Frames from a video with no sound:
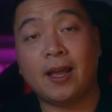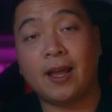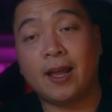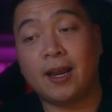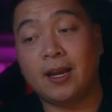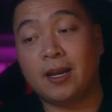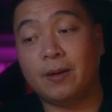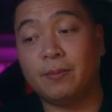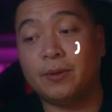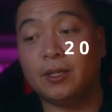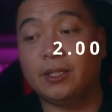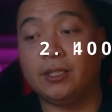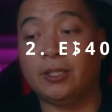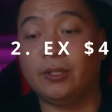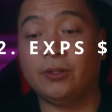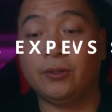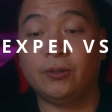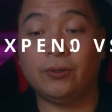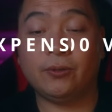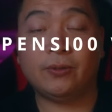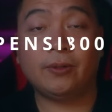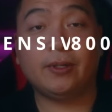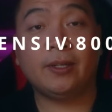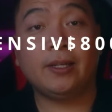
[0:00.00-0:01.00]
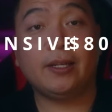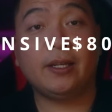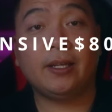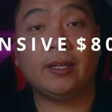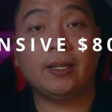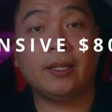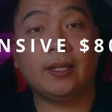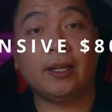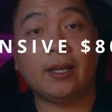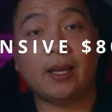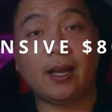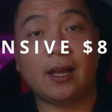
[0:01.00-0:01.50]
And number two,
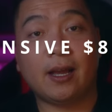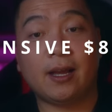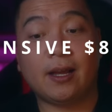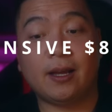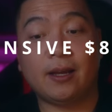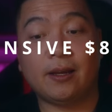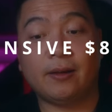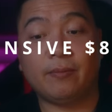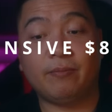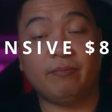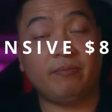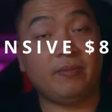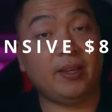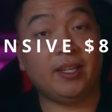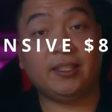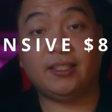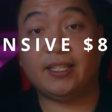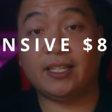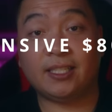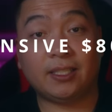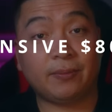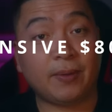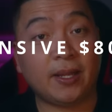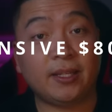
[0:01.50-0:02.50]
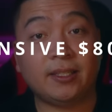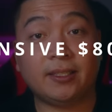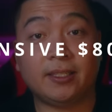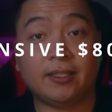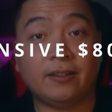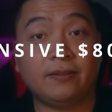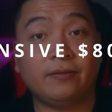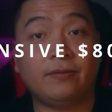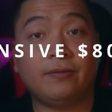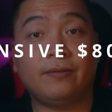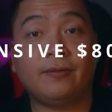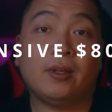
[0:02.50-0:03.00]
uh, it's
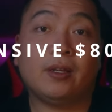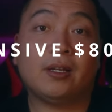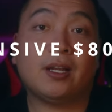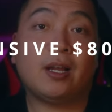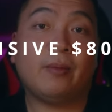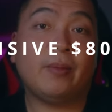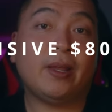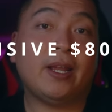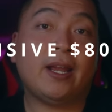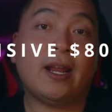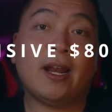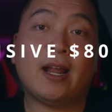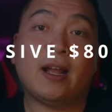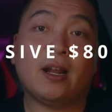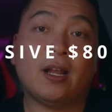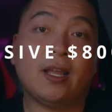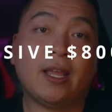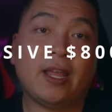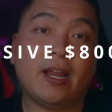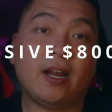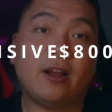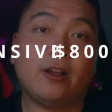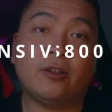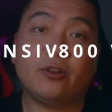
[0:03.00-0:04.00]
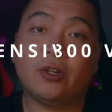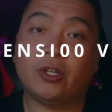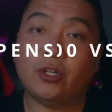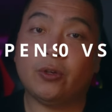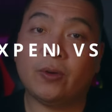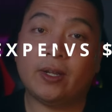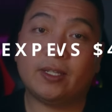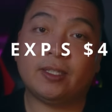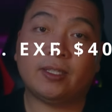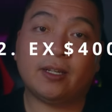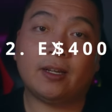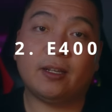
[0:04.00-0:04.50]
expensive coming at 800
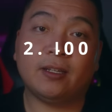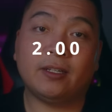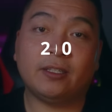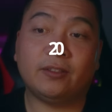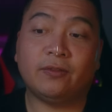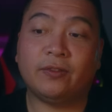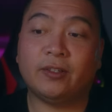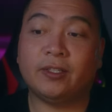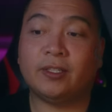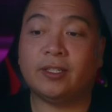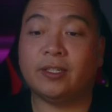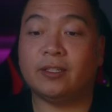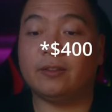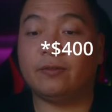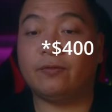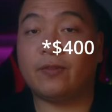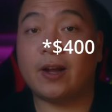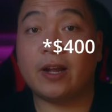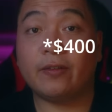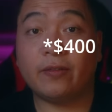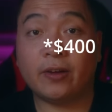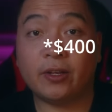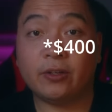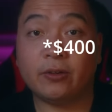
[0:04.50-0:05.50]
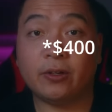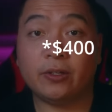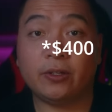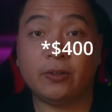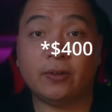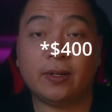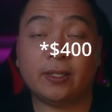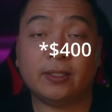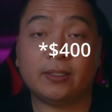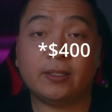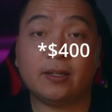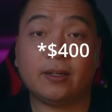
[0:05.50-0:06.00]
US dollars versus 500
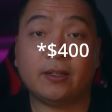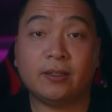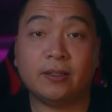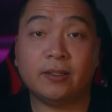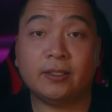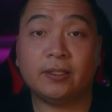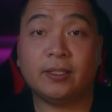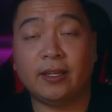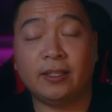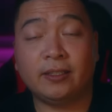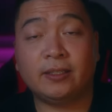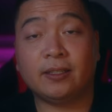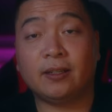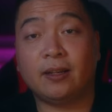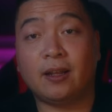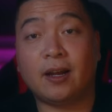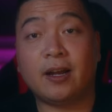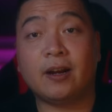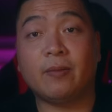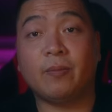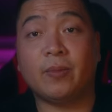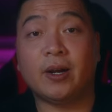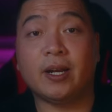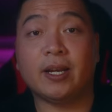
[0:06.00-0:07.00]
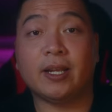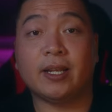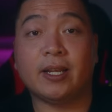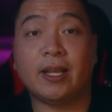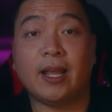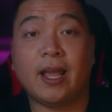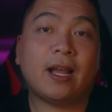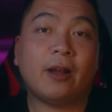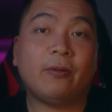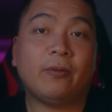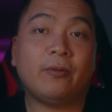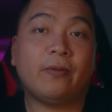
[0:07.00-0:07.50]
US dollars. It's a lot of
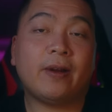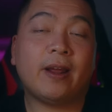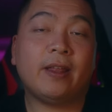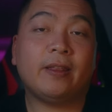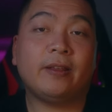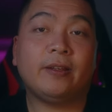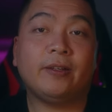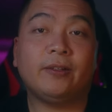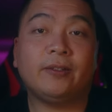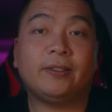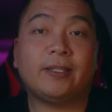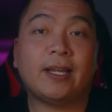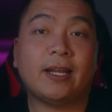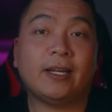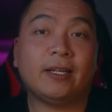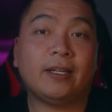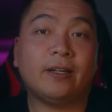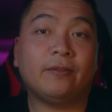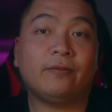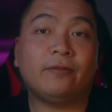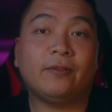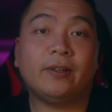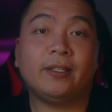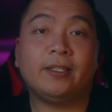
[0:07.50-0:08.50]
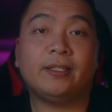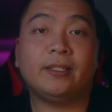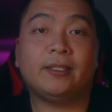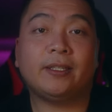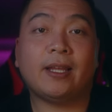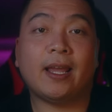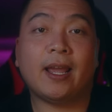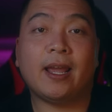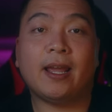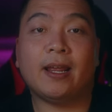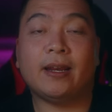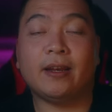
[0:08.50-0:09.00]
money. I would rather use that difference
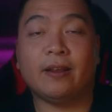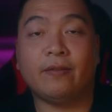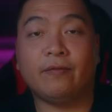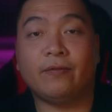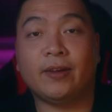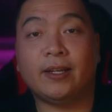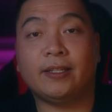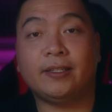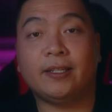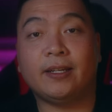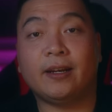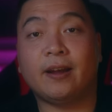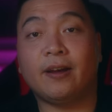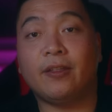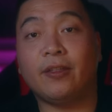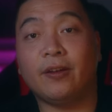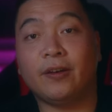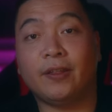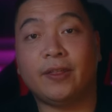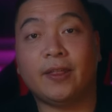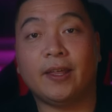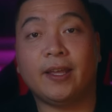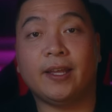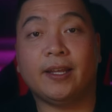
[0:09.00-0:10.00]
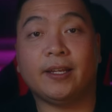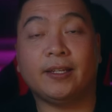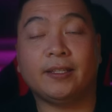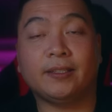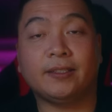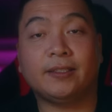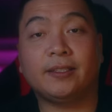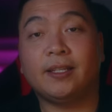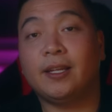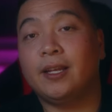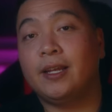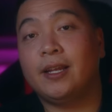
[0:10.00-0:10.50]
and invest in other
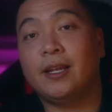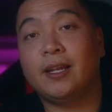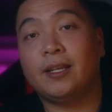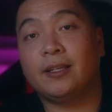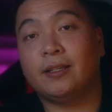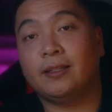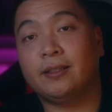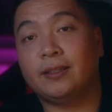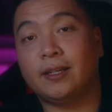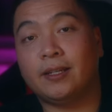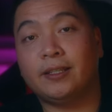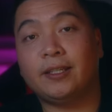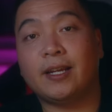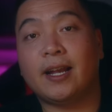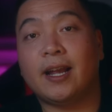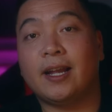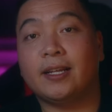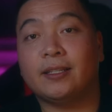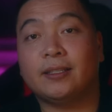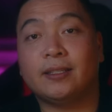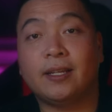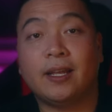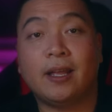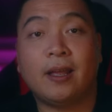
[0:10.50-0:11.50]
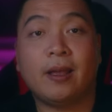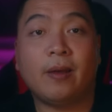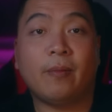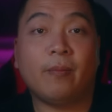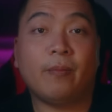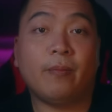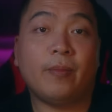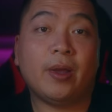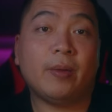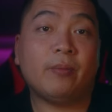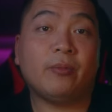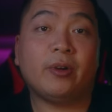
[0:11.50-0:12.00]
things such as
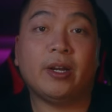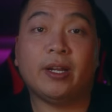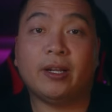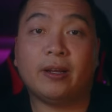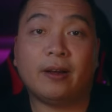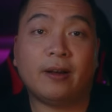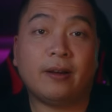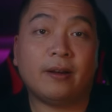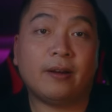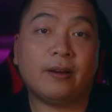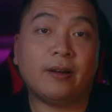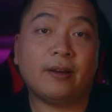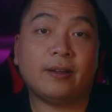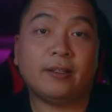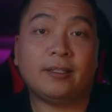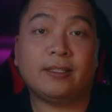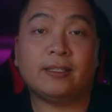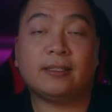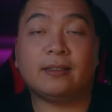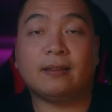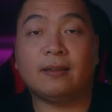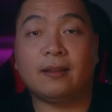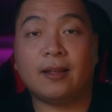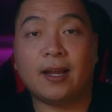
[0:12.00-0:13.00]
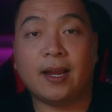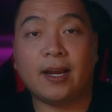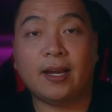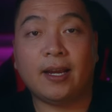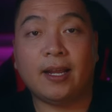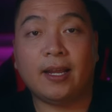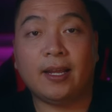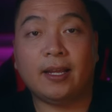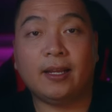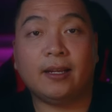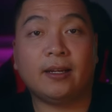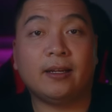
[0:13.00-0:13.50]
memory cards,
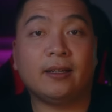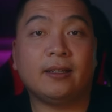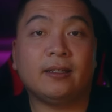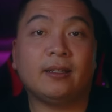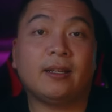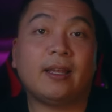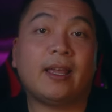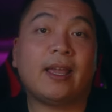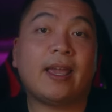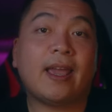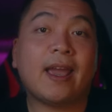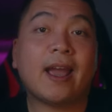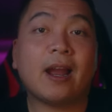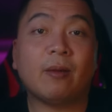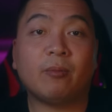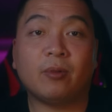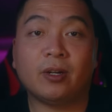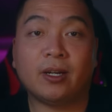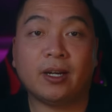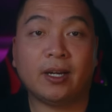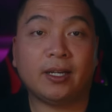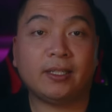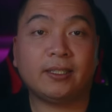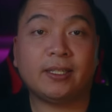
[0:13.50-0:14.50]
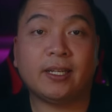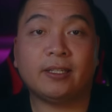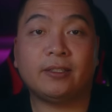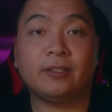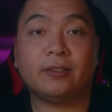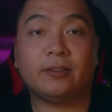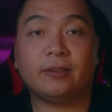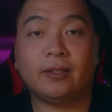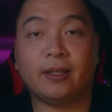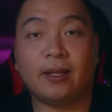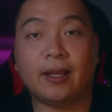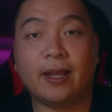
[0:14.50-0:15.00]
lighting, camera
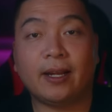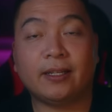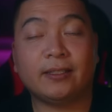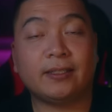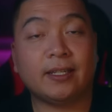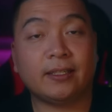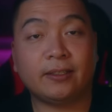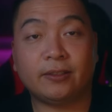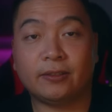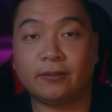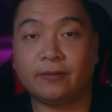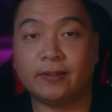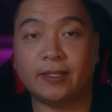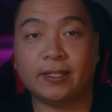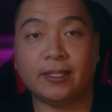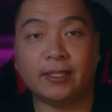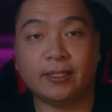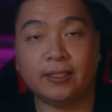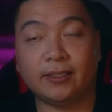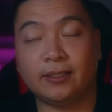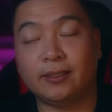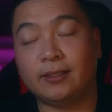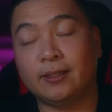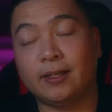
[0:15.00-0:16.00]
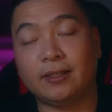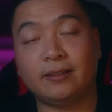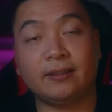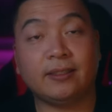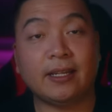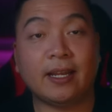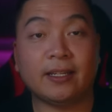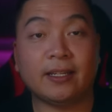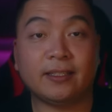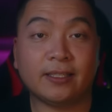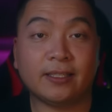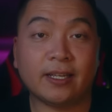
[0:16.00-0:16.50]
access accessories,
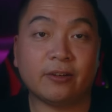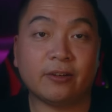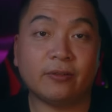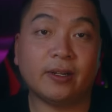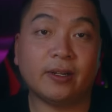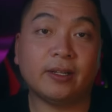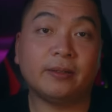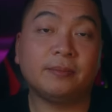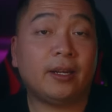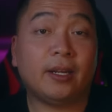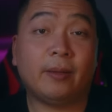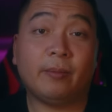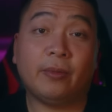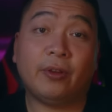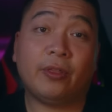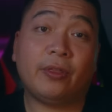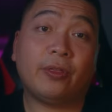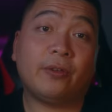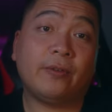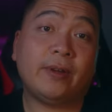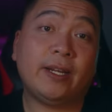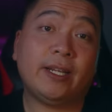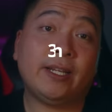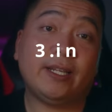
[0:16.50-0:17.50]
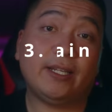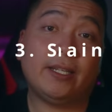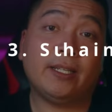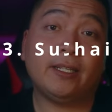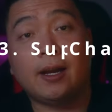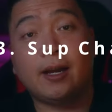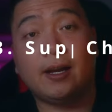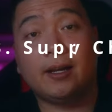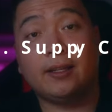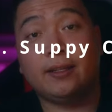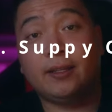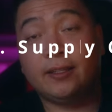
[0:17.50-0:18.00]
etc. Number three,
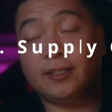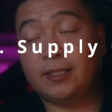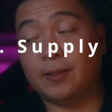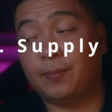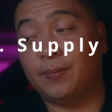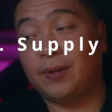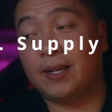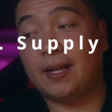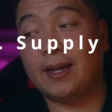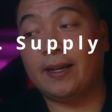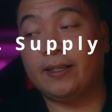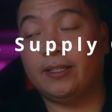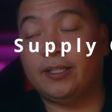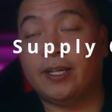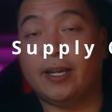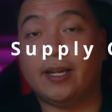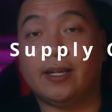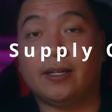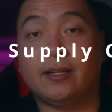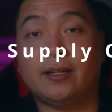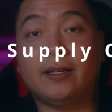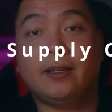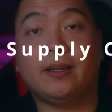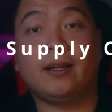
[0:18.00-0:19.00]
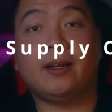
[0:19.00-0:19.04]
uh, the supply chain.